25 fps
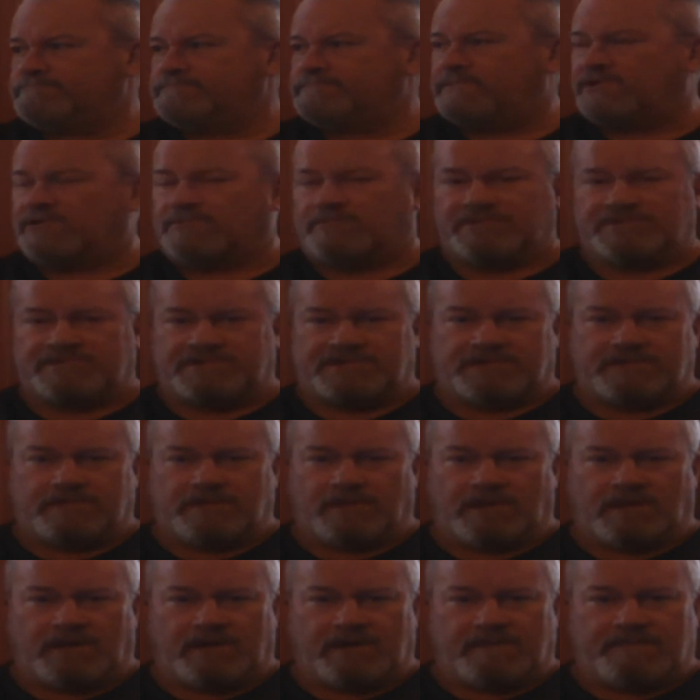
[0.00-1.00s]
almost
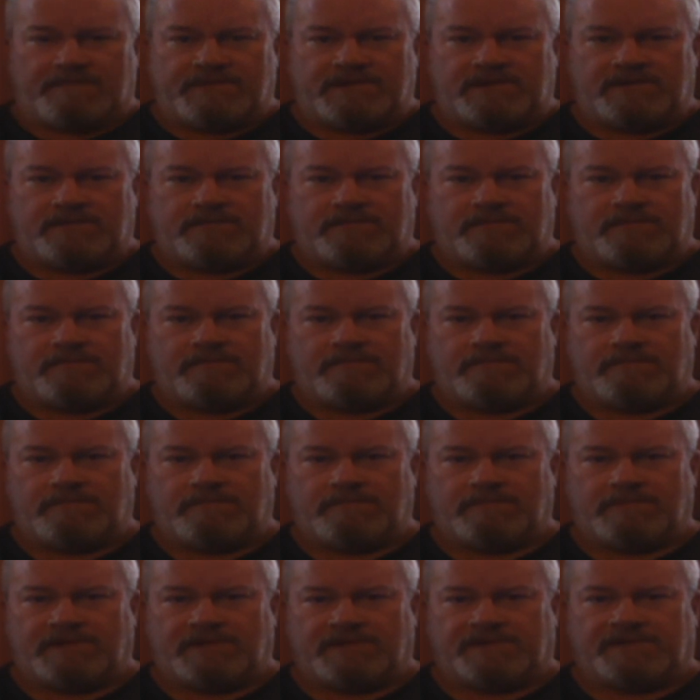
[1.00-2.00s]
11,
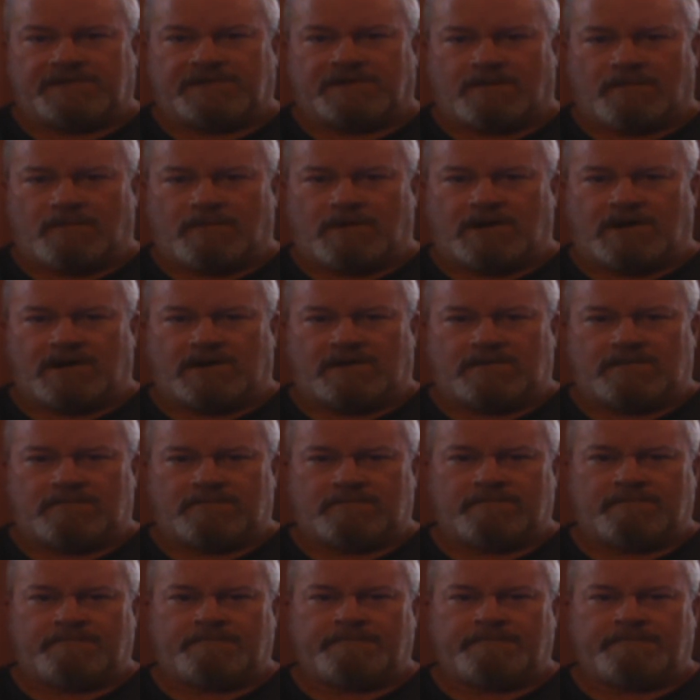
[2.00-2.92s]
but it took a while.